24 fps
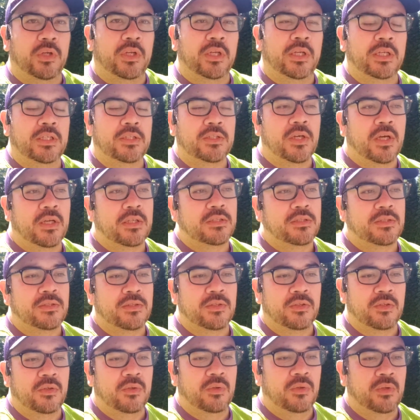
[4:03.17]
And it talks
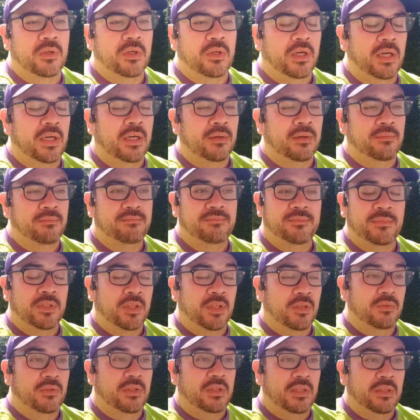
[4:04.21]
to
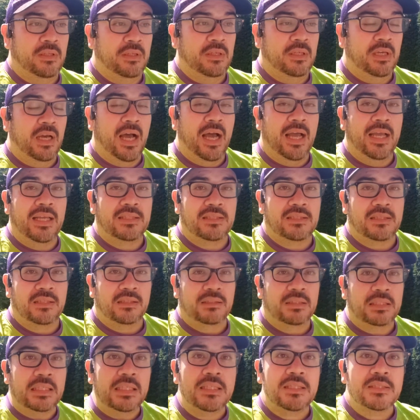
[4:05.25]
the highest
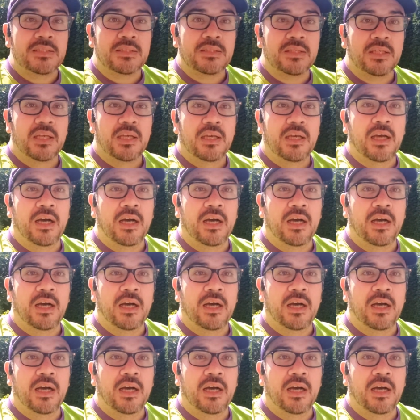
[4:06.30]
elites